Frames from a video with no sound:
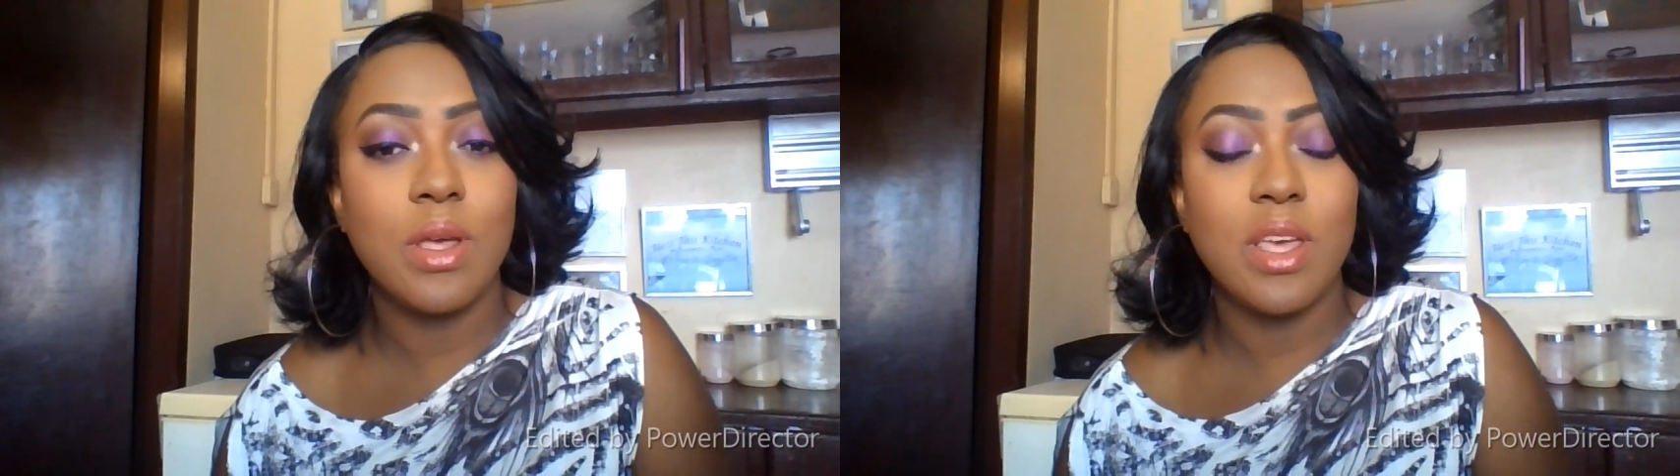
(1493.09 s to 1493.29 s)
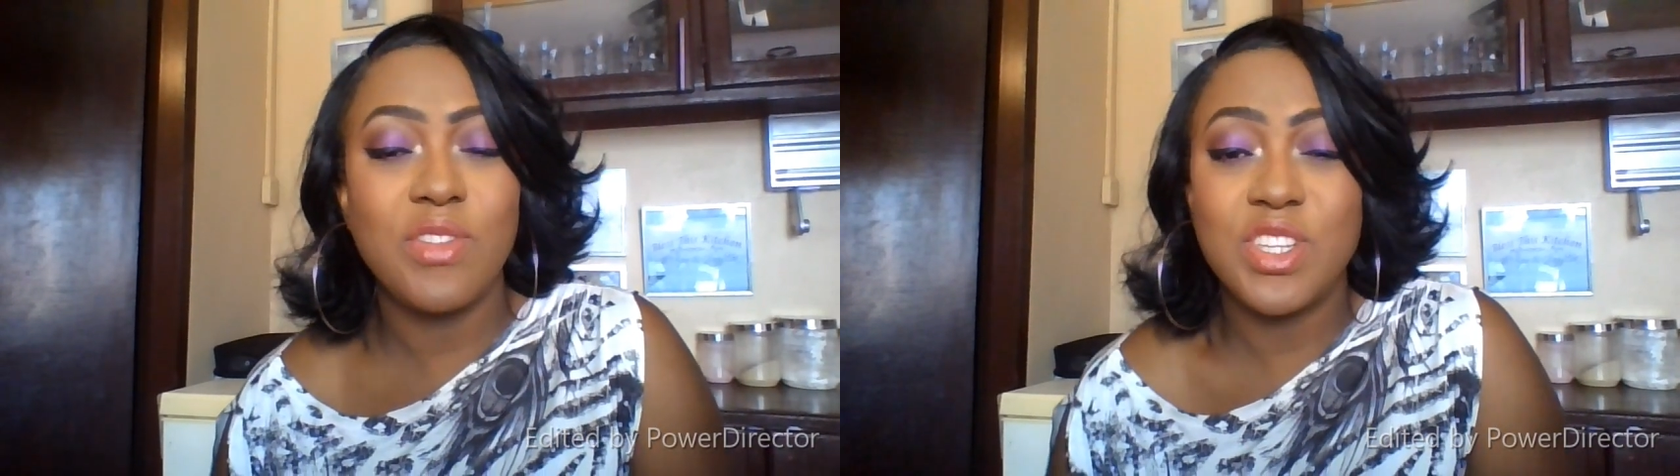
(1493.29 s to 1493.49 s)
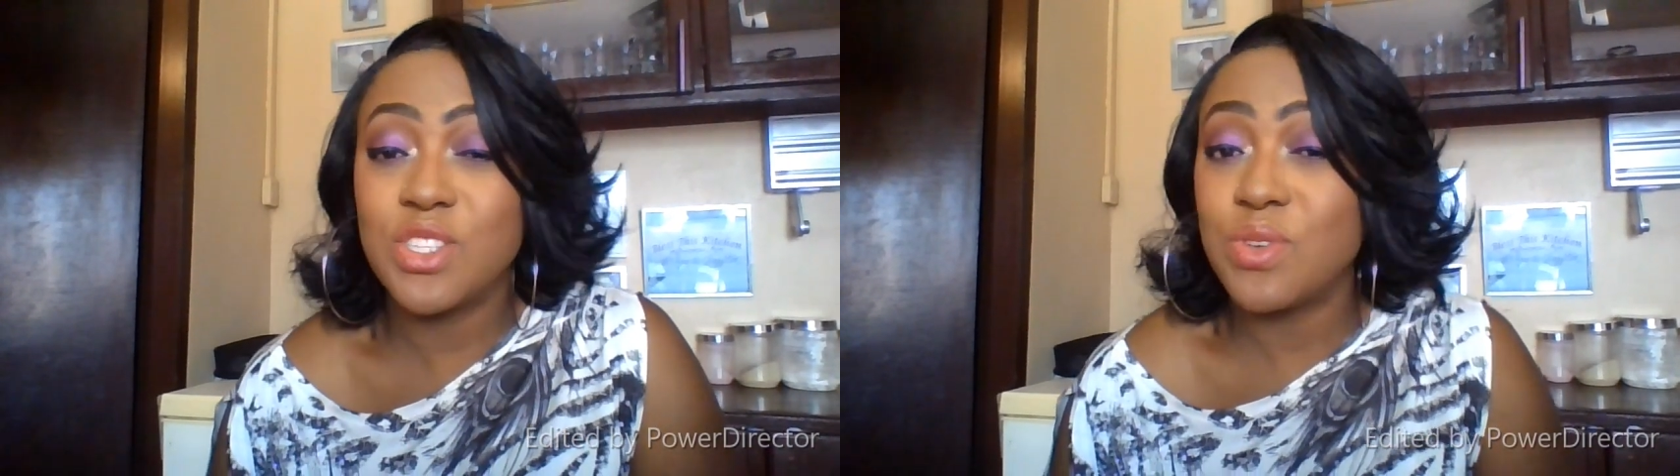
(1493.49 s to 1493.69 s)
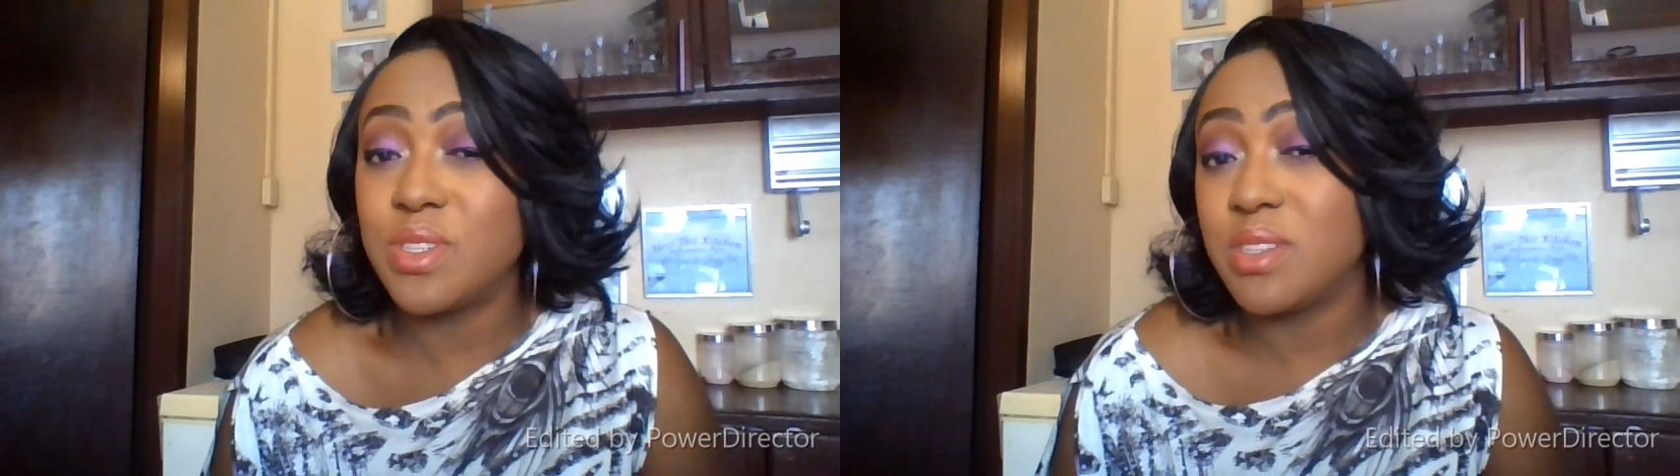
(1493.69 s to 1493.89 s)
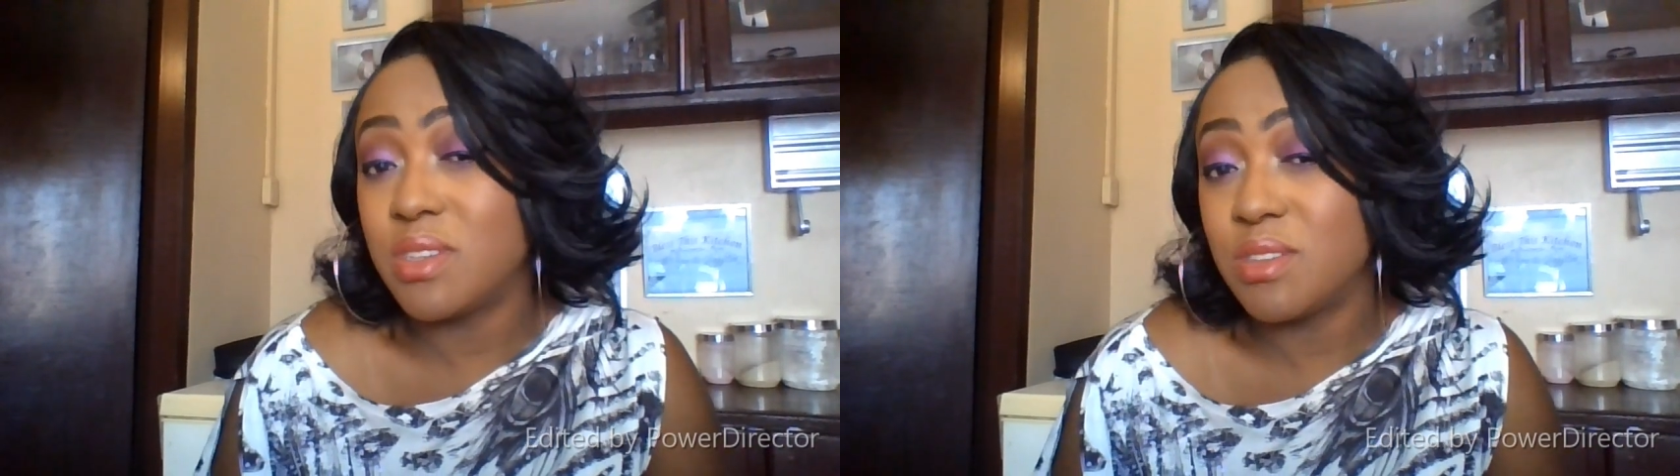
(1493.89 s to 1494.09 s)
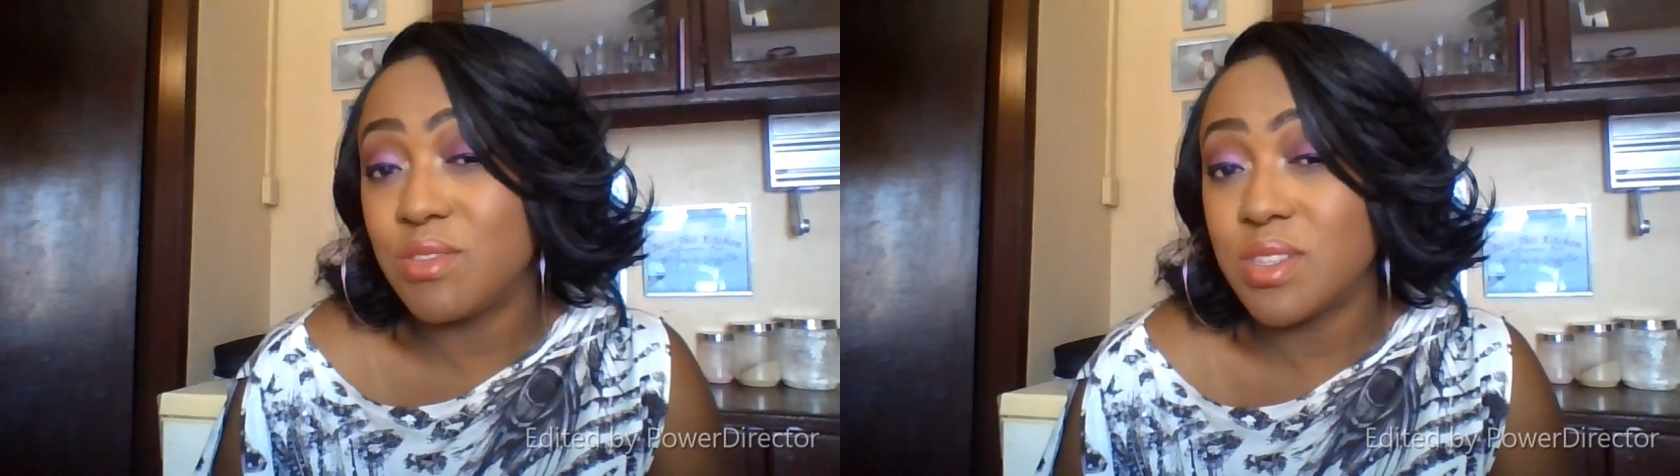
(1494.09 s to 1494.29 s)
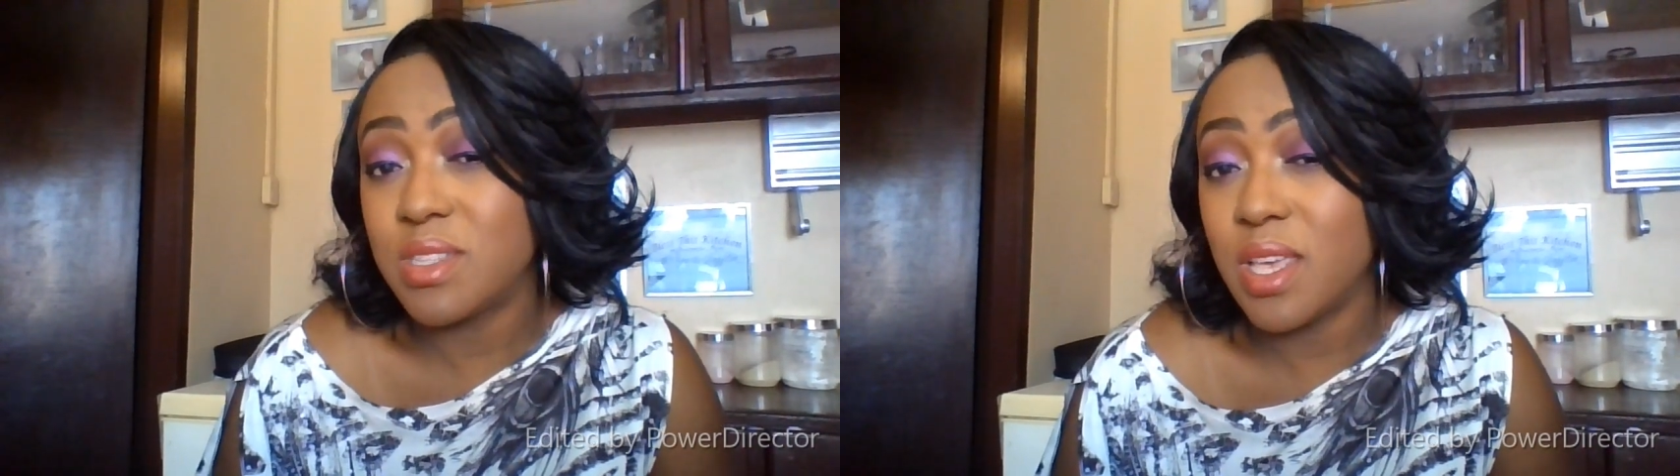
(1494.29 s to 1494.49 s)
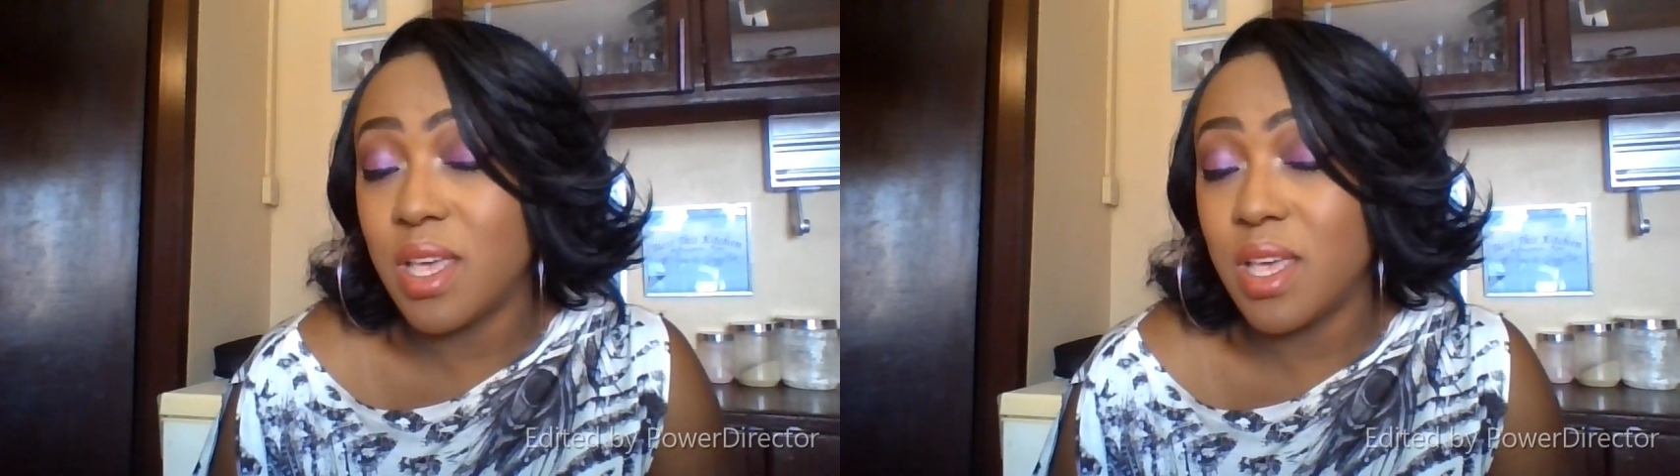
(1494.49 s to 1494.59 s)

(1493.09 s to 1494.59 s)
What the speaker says: if you just want to just take